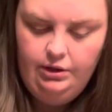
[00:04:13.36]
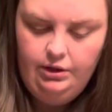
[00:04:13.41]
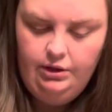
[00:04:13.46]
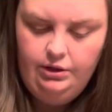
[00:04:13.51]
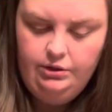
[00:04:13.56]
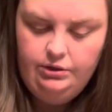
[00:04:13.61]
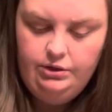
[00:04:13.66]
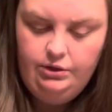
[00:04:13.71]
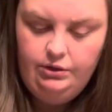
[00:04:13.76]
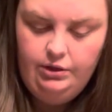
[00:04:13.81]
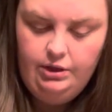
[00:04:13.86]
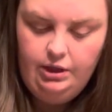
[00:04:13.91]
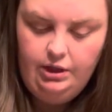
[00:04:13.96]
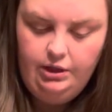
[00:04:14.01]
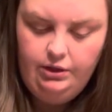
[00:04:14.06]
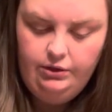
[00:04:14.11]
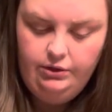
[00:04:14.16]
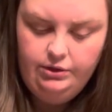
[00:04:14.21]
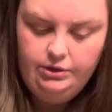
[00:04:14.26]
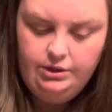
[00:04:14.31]
to the
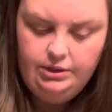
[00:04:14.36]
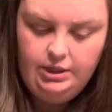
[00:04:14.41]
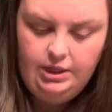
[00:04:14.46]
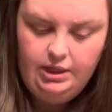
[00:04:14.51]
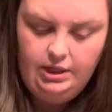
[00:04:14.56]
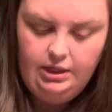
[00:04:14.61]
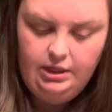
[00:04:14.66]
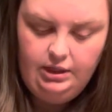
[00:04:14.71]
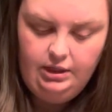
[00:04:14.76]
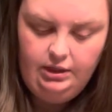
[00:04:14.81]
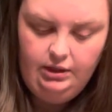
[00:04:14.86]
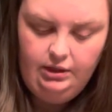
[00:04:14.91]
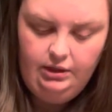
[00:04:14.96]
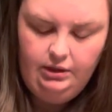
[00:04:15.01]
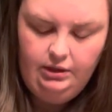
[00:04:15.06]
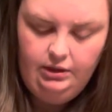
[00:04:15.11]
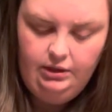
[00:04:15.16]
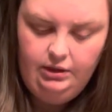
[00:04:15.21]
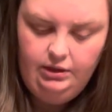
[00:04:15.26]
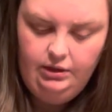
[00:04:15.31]
other side
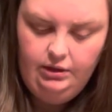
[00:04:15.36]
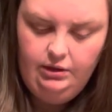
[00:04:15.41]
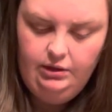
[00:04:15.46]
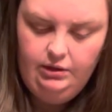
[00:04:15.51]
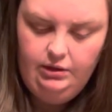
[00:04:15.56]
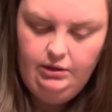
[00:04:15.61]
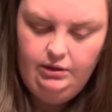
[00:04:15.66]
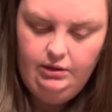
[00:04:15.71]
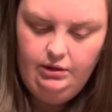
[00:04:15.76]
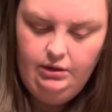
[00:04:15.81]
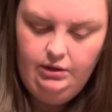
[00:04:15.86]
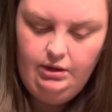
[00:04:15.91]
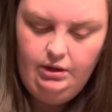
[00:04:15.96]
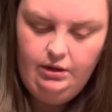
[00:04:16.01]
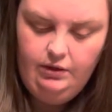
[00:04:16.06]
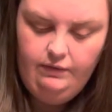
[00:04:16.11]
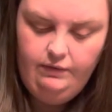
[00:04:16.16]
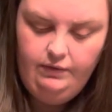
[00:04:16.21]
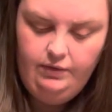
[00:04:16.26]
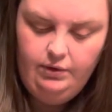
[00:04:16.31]

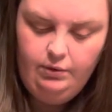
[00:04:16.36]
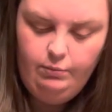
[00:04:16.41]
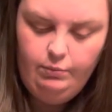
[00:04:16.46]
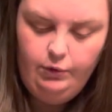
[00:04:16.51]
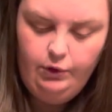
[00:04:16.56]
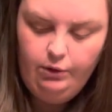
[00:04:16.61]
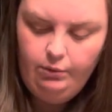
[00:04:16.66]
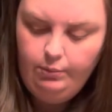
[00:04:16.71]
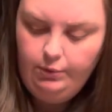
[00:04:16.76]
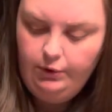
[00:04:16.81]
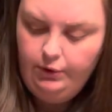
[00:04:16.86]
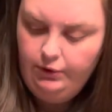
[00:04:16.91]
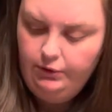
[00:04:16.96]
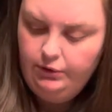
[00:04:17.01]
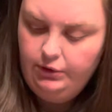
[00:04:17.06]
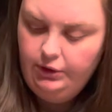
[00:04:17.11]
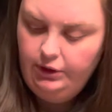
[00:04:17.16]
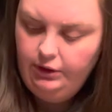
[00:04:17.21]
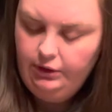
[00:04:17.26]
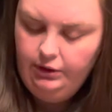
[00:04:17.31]
of the bulb
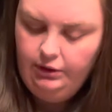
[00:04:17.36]
holder,